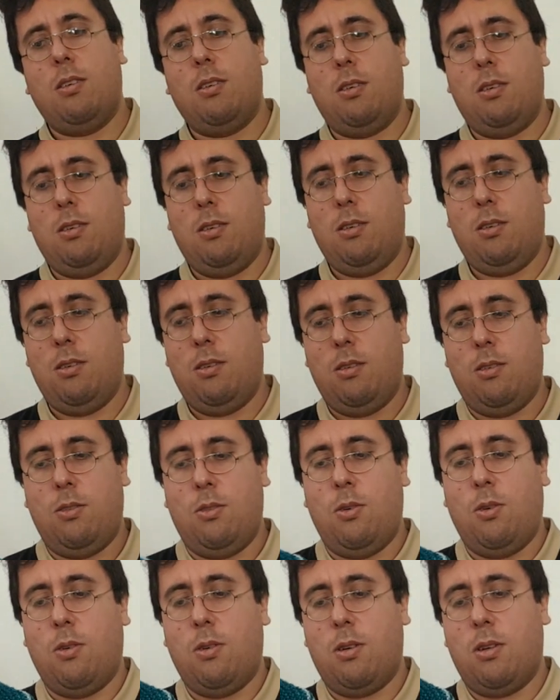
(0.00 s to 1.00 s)

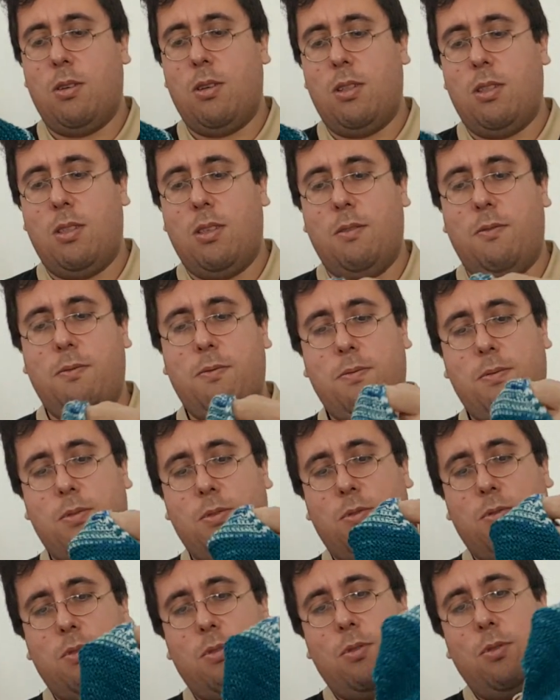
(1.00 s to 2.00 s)
nor that the
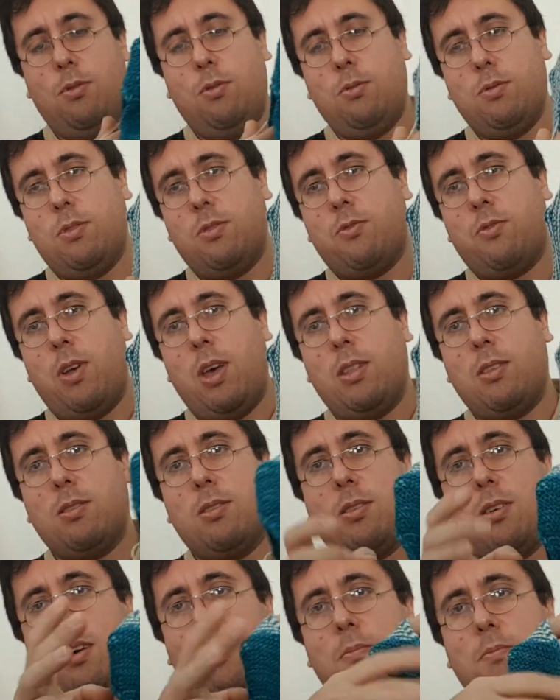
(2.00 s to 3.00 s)
loose
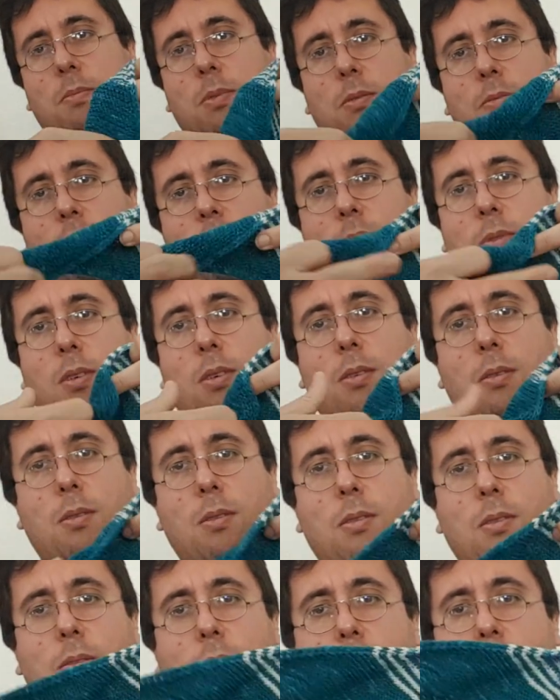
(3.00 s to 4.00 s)
threads have been
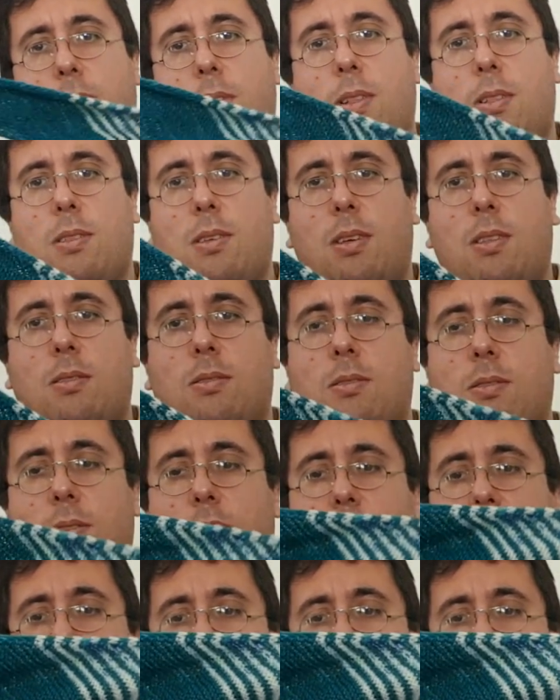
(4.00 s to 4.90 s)
filled in. So